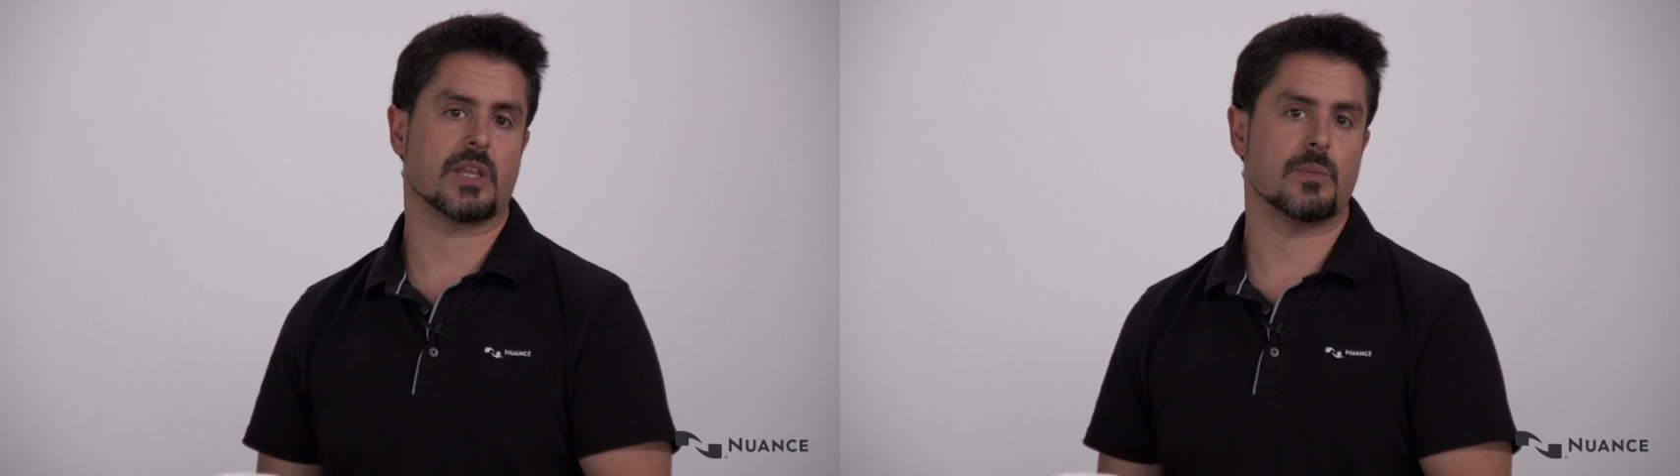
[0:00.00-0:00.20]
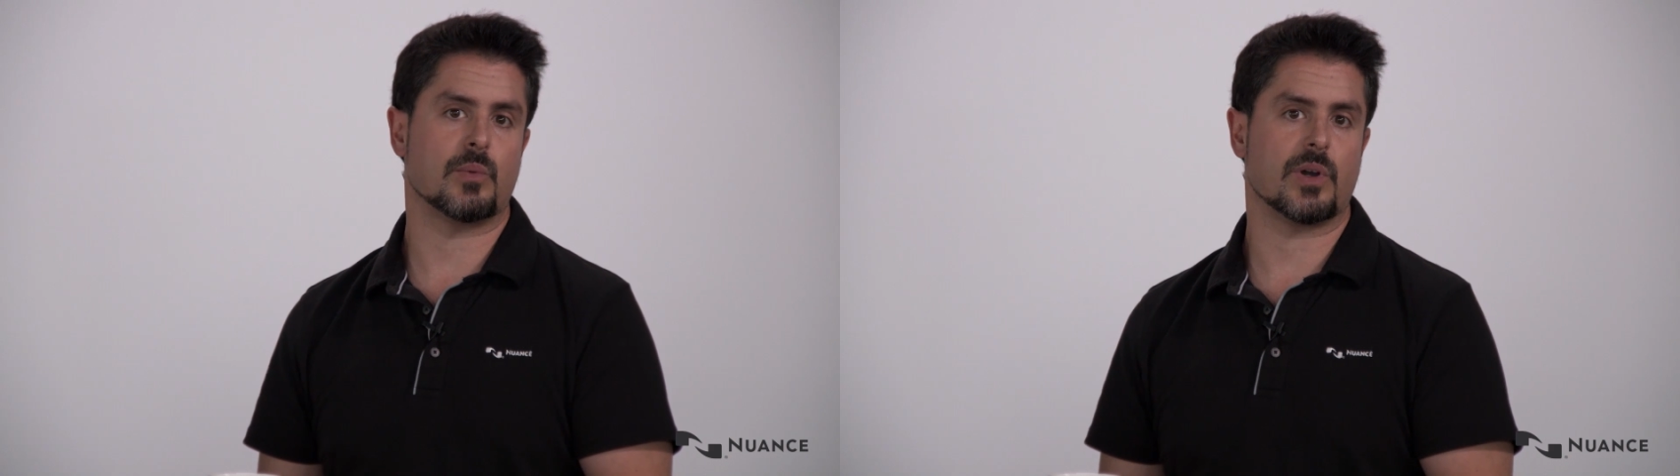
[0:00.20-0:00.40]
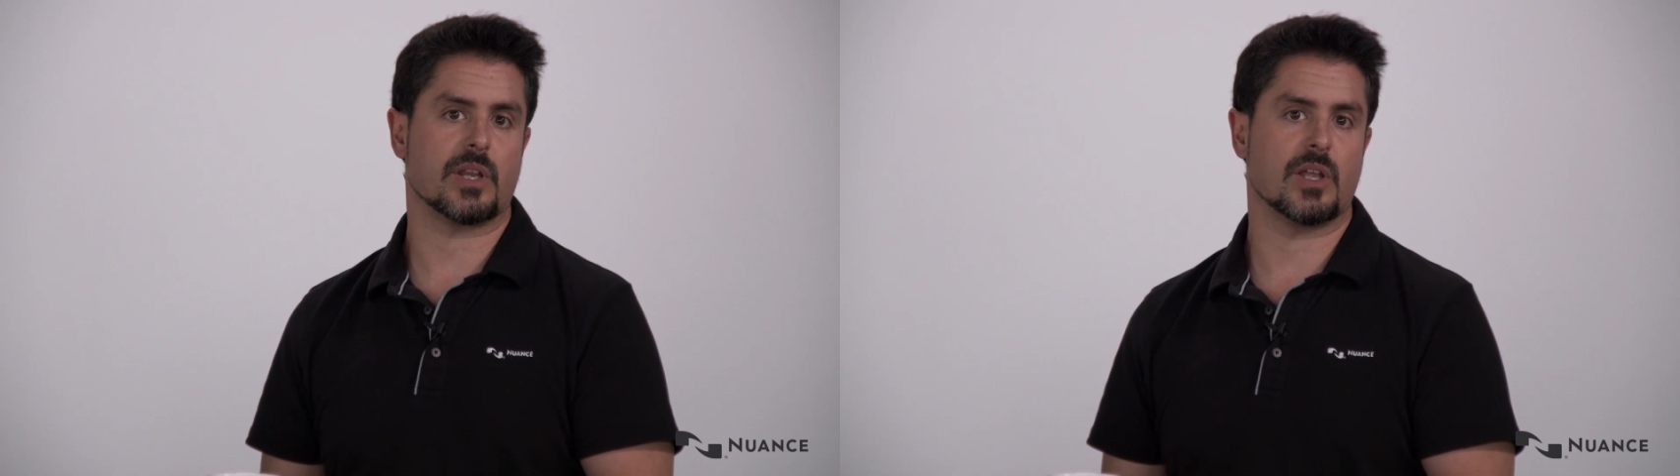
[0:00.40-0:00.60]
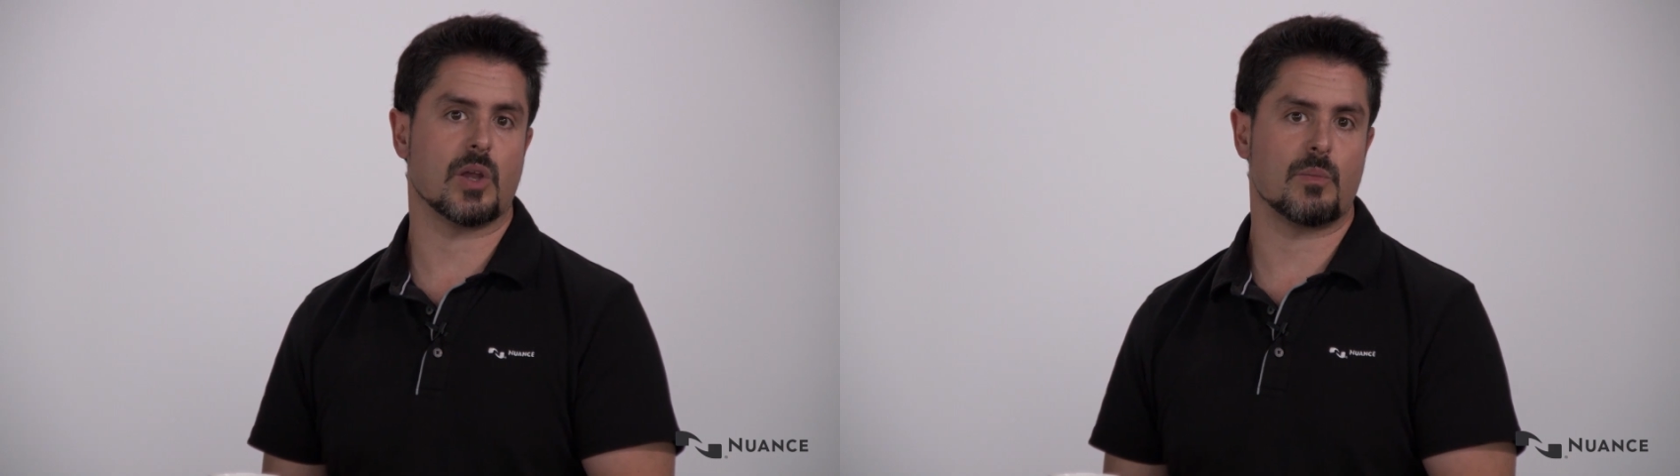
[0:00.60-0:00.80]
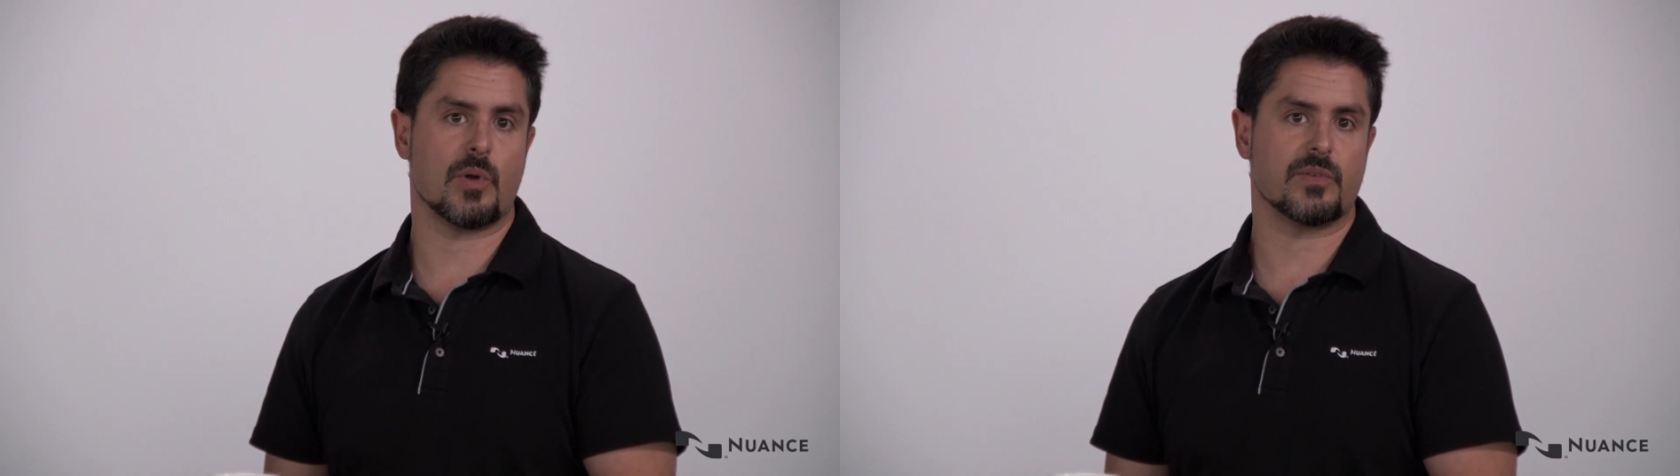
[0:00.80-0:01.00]
keep
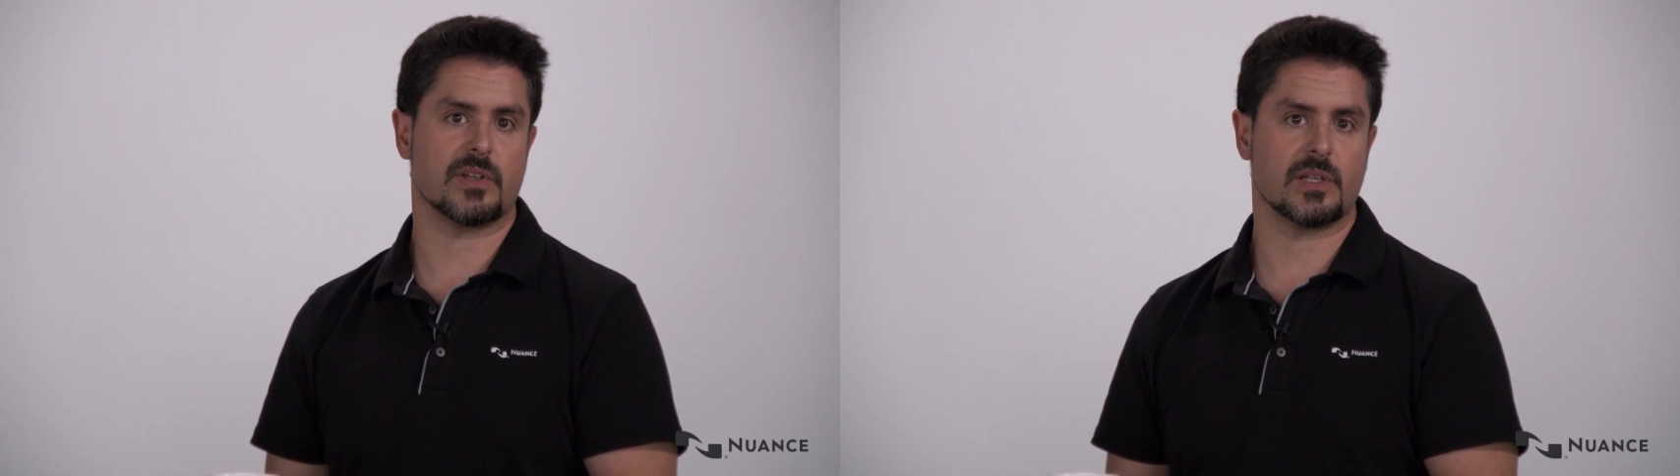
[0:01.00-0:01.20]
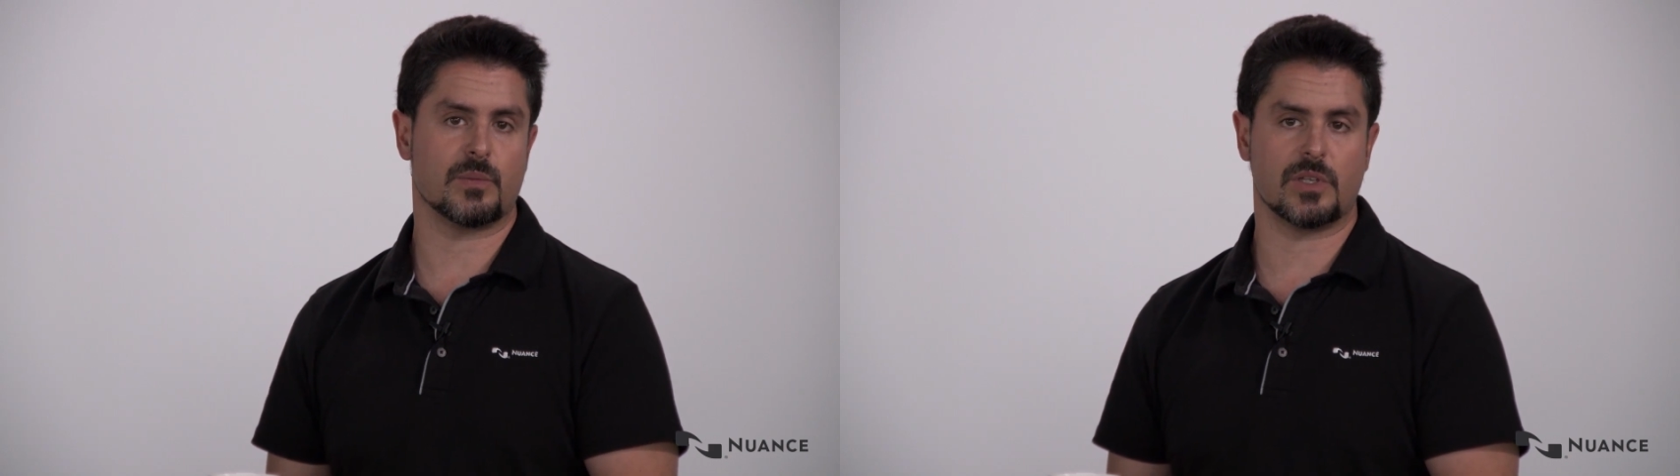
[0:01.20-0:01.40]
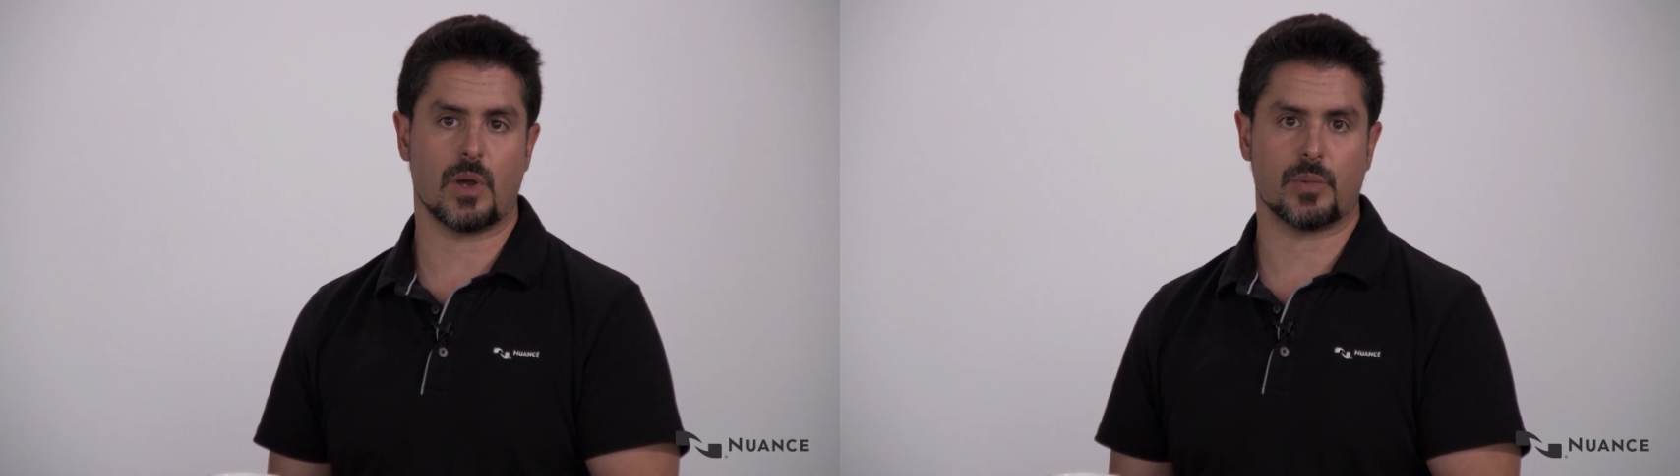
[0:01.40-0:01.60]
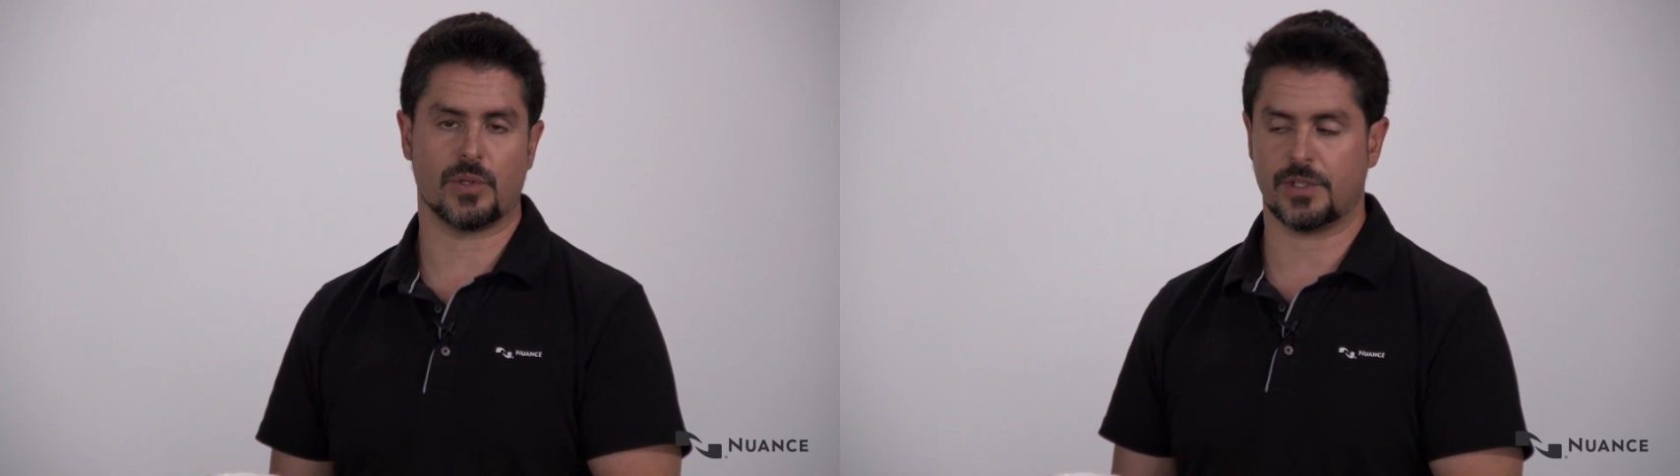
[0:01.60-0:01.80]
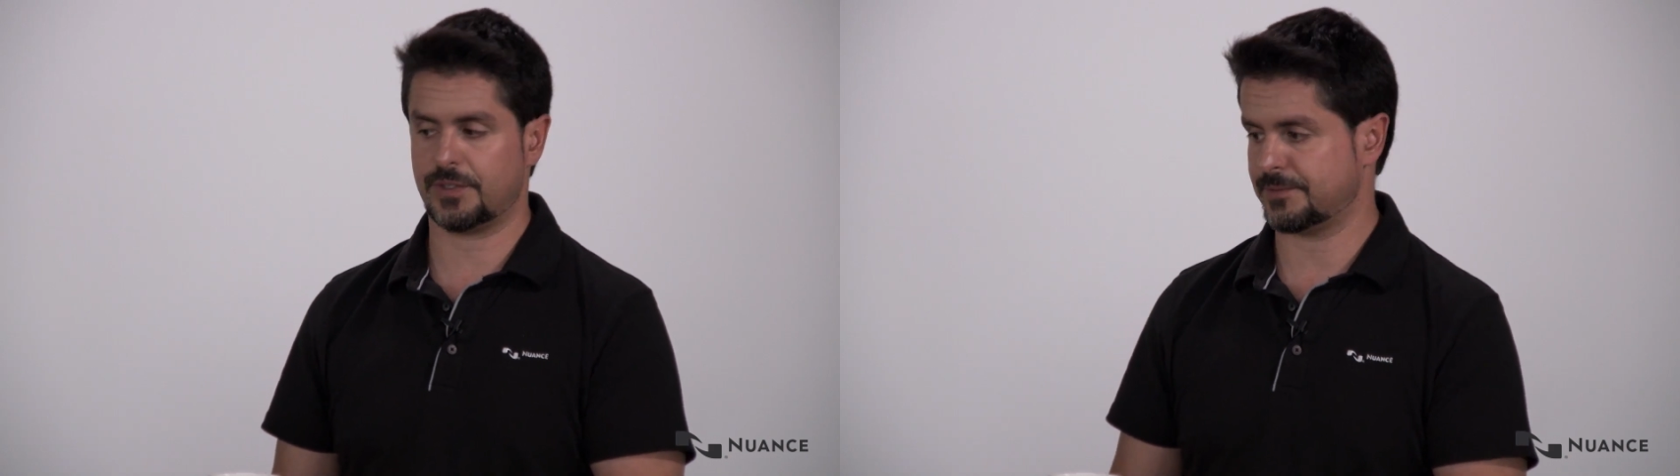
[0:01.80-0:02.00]
working perfectly with our
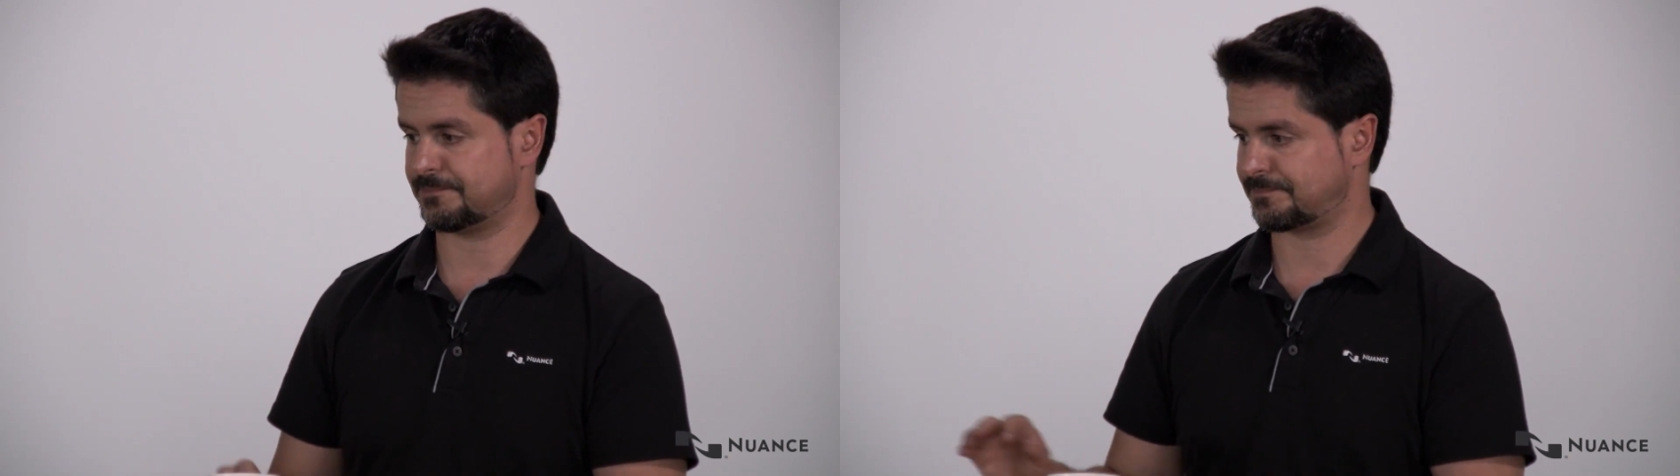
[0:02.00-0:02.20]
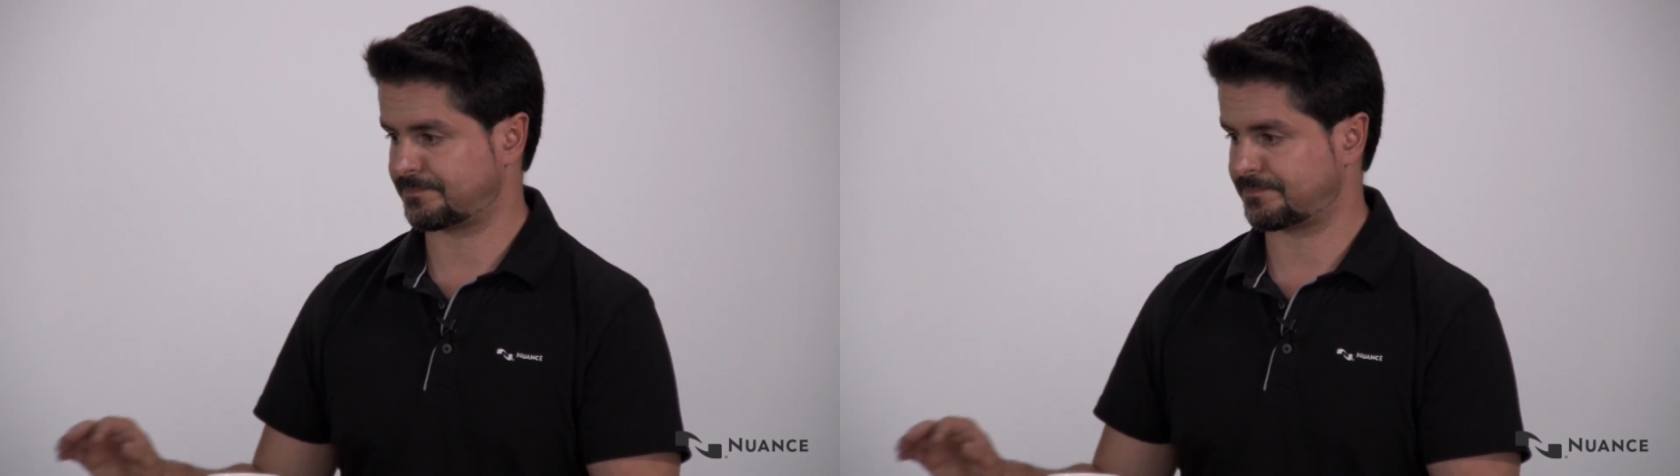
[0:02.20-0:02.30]
product.